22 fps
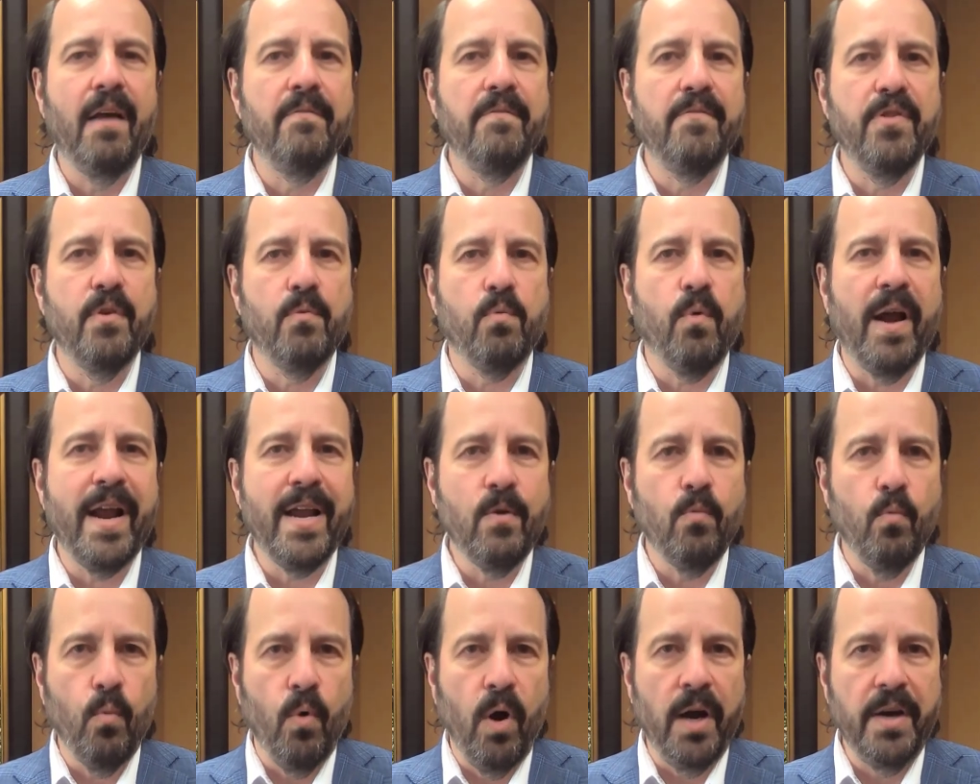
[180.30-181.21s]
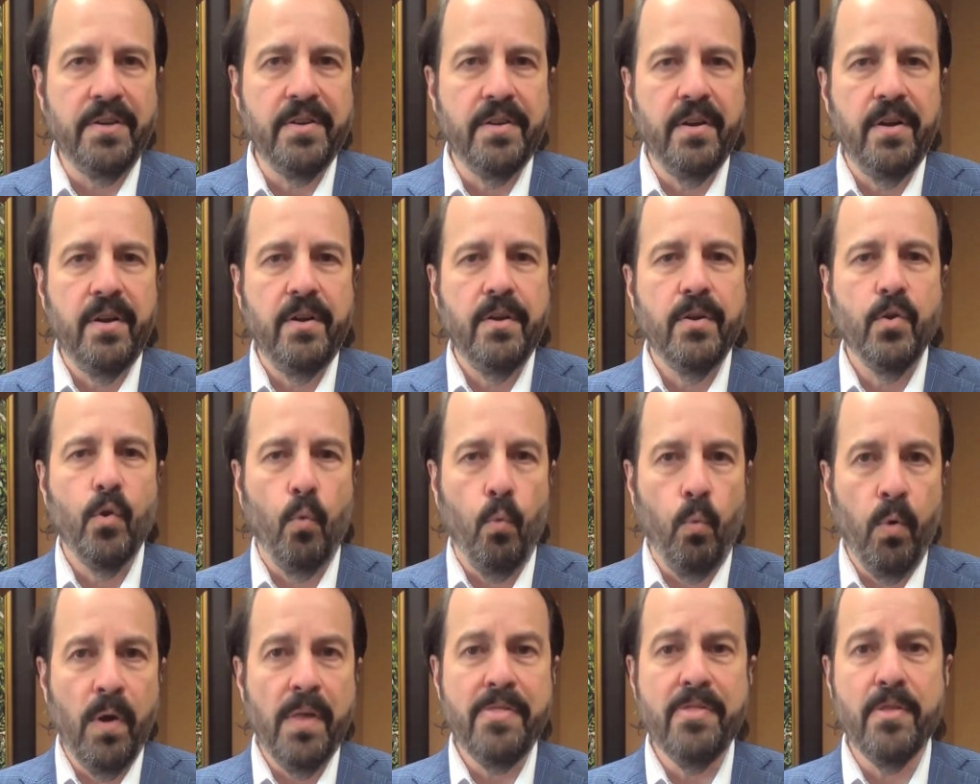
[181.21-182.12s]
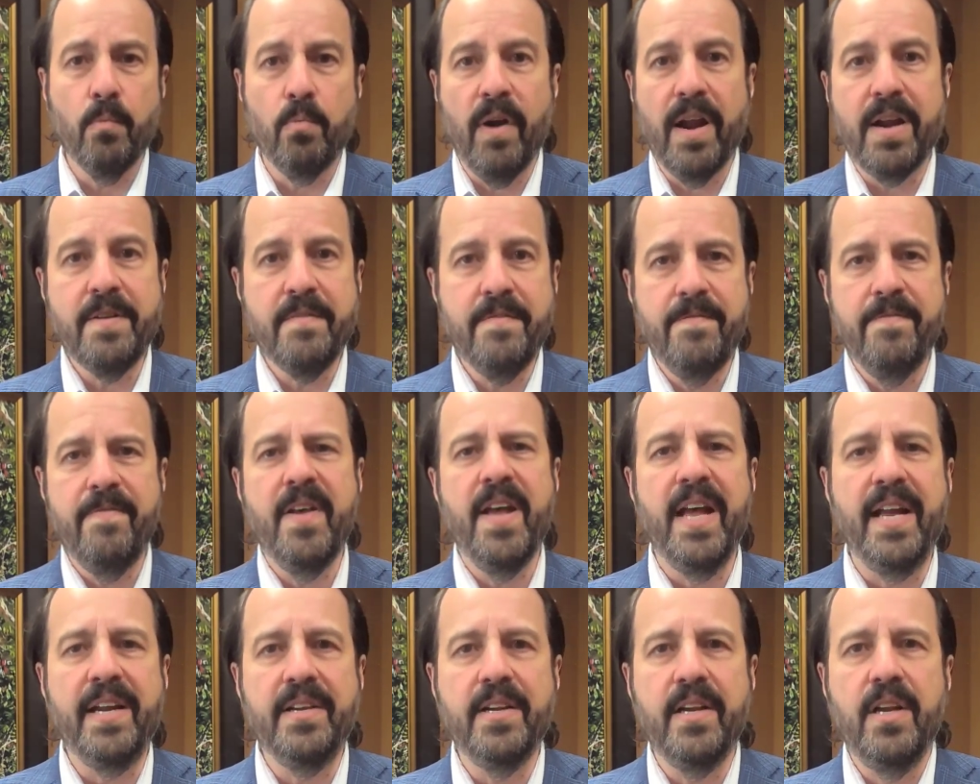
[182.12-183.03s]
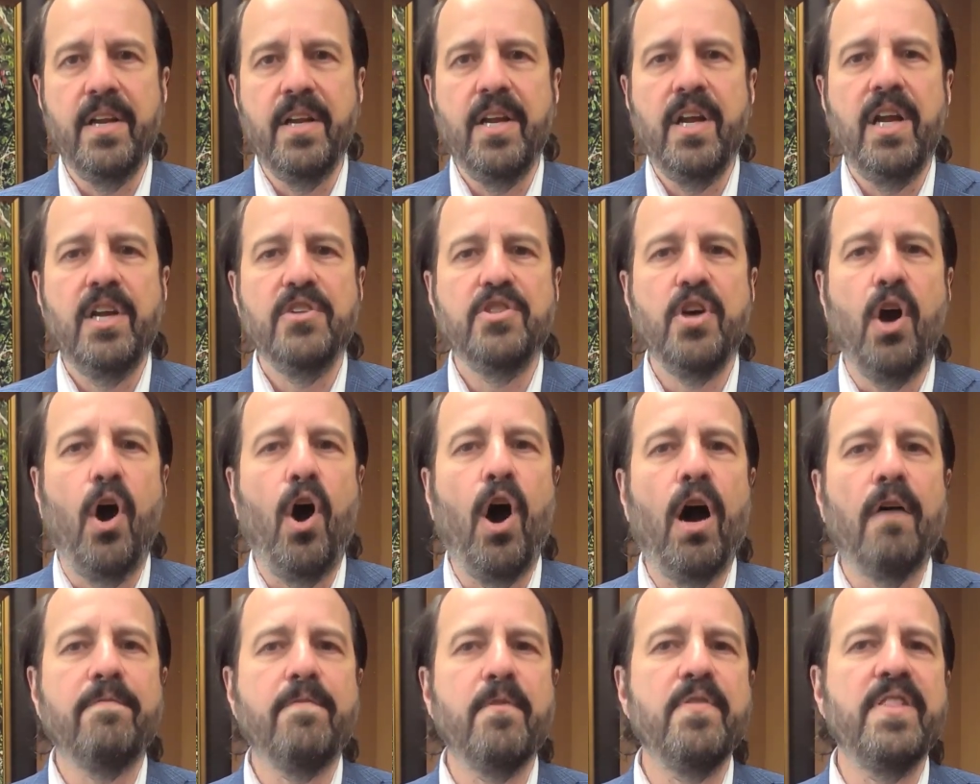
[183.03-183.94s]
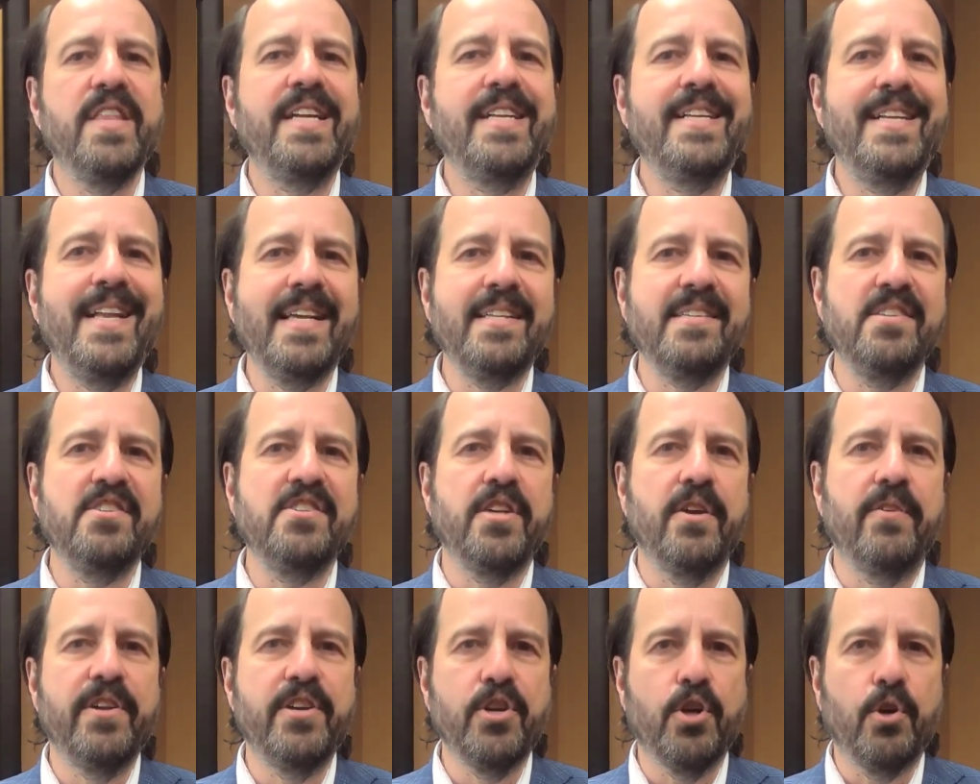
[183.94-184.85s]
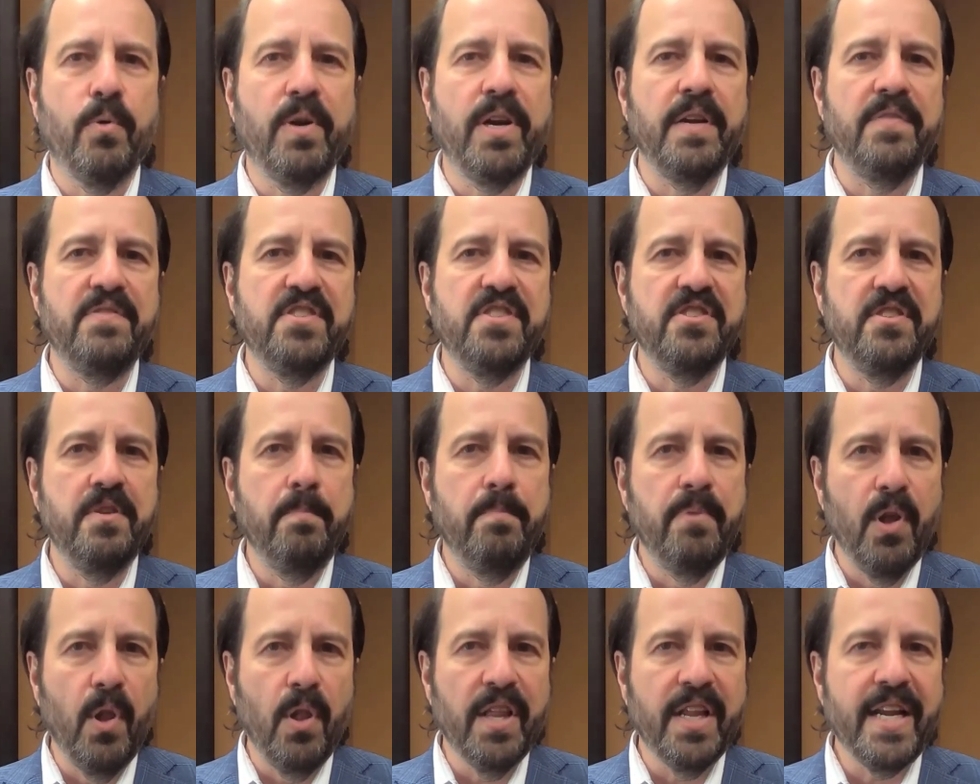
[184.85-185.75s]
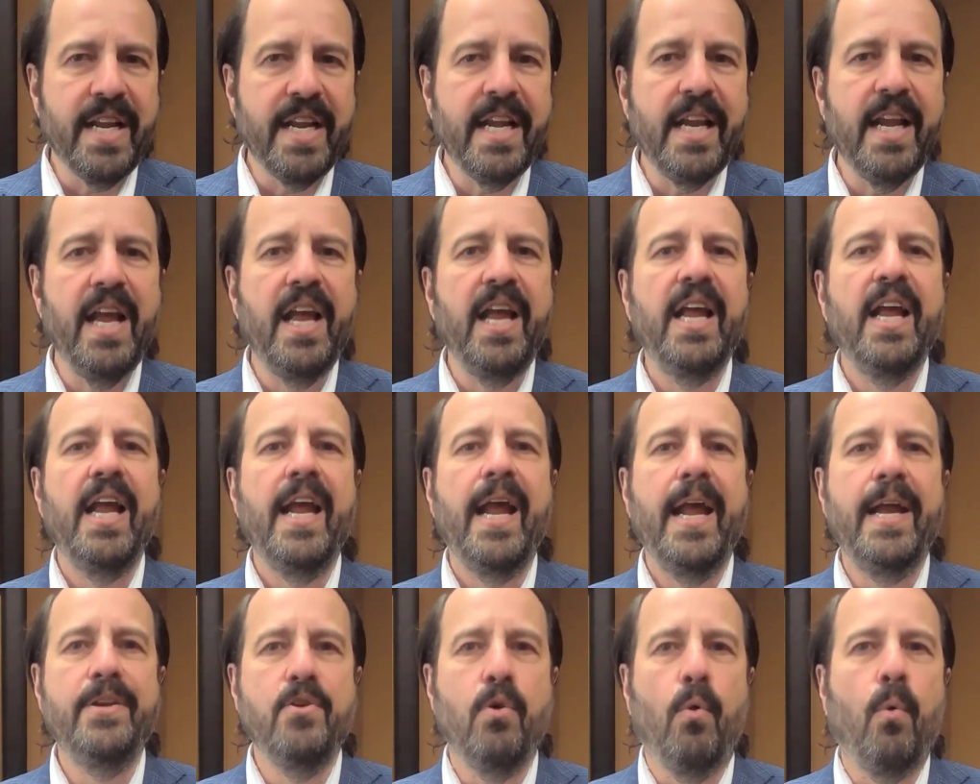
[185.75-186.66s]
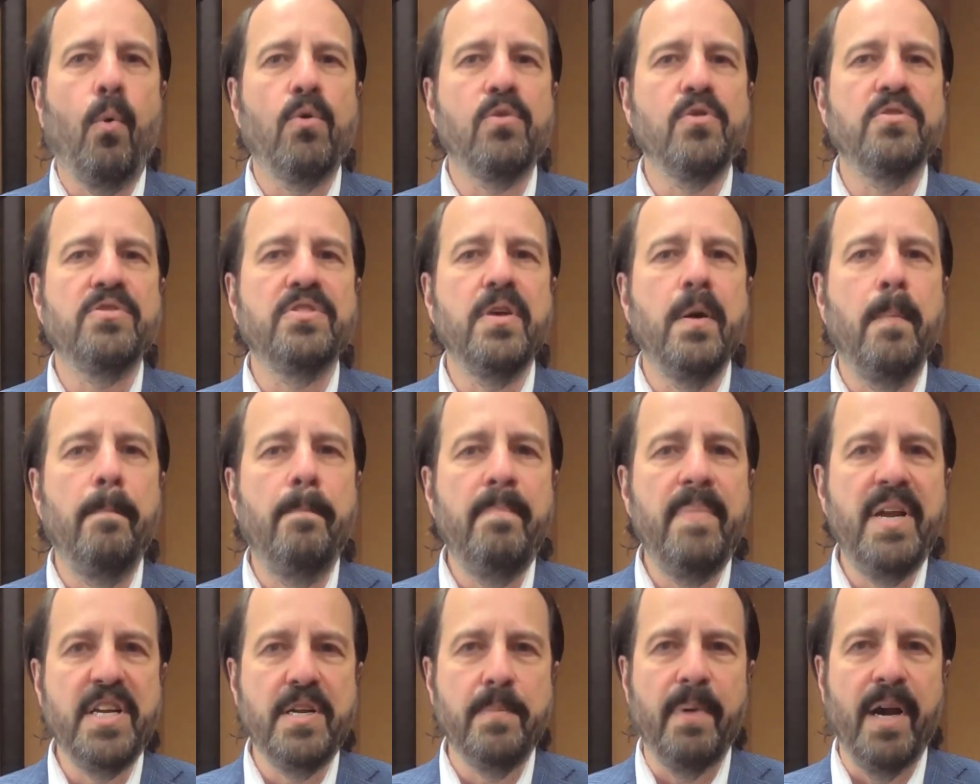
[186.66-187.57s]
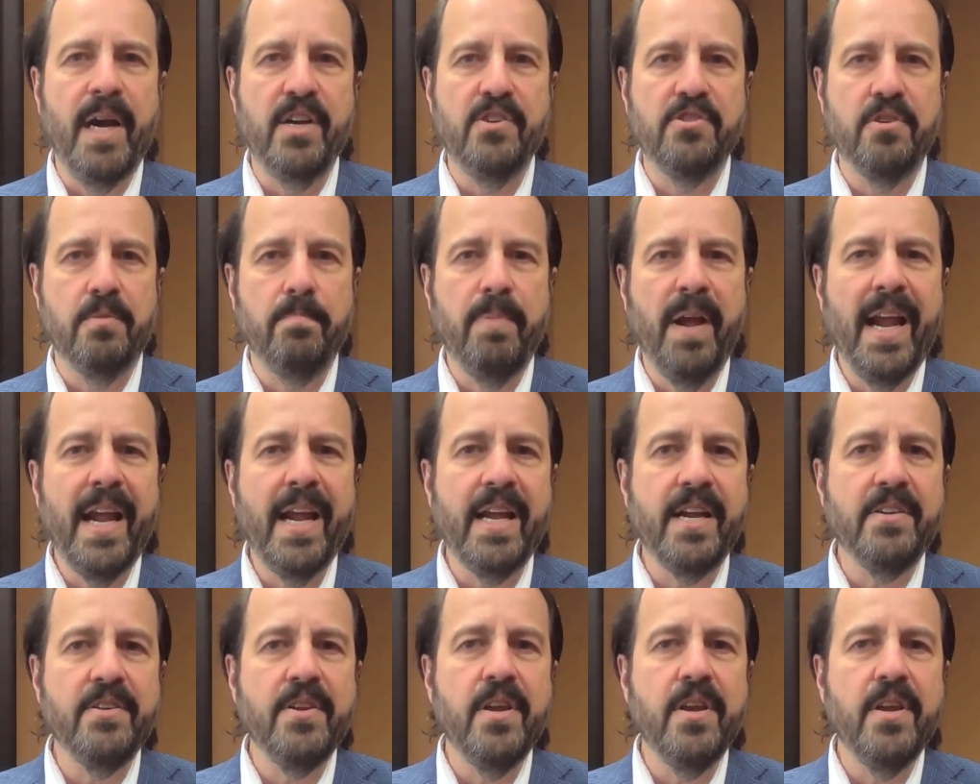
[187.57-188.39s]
the right one with the right fit to offer the necessary degree of stability in order to minimize your pain,